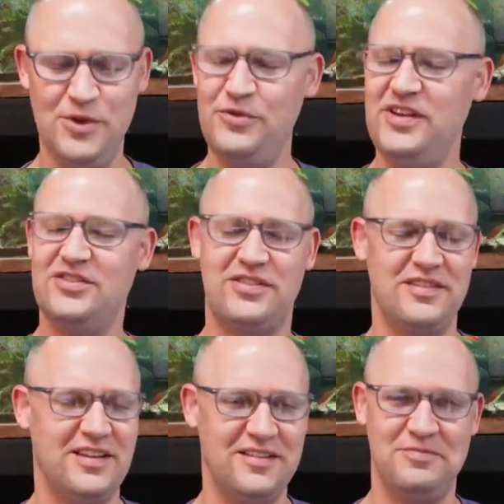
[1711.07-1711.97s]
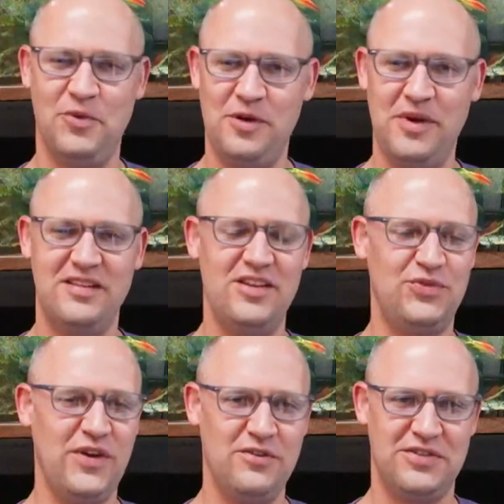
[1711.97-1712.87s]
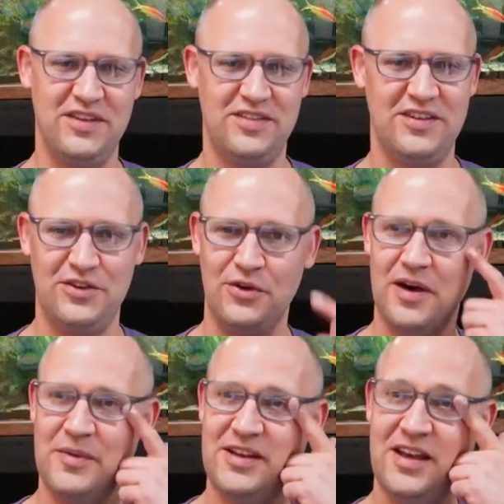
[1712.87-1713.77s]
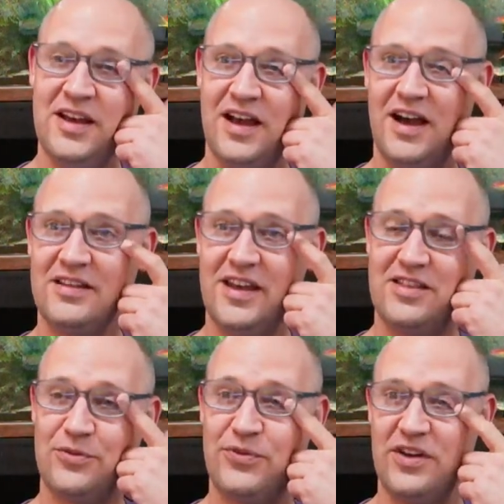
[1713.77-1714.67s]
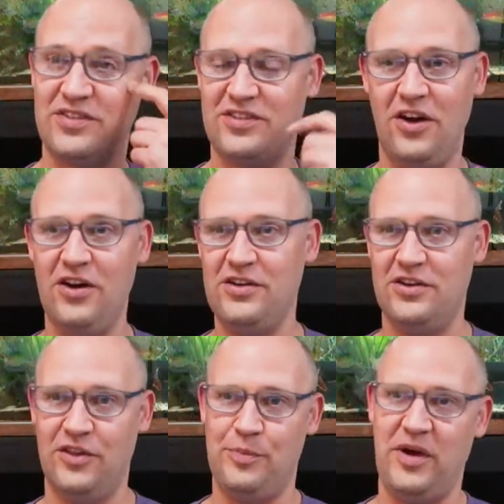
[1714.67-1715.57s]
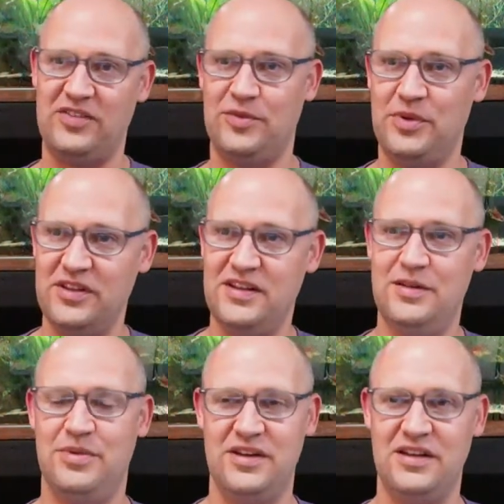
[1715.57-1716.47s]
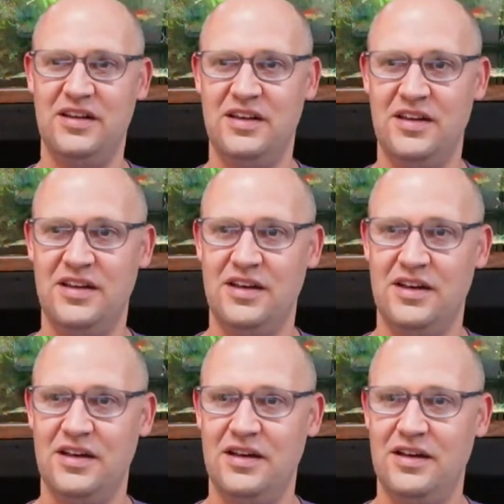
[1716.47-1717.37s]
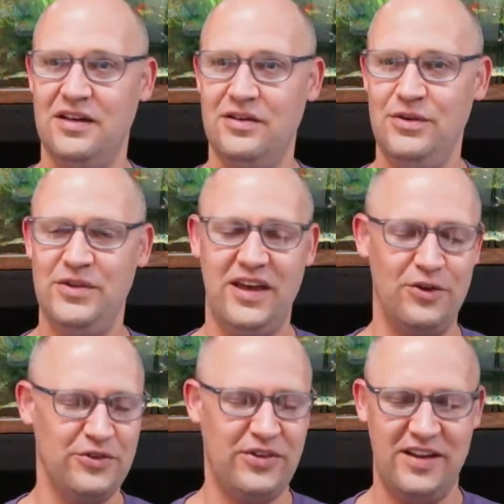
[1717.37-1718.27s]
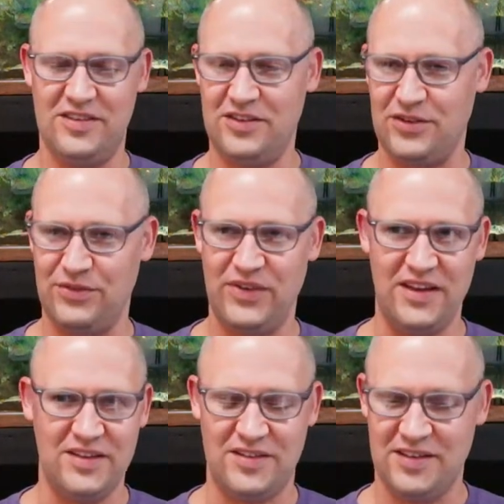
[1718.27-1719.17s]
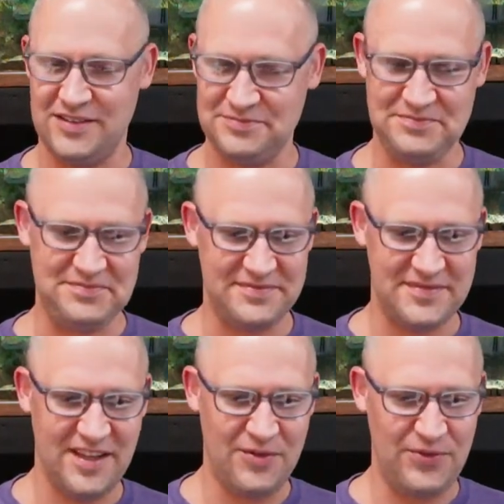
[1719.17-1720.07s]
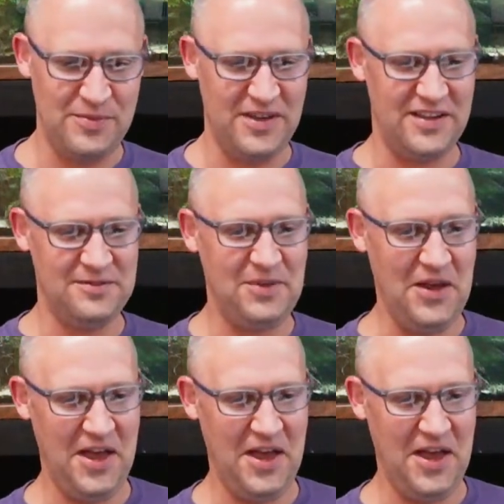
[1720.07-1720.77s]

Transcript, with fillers: Moving's one of my least favorite things to do. I mean, I like the fresh start and all the possibility, but ooh, that whole transition phase, not for me.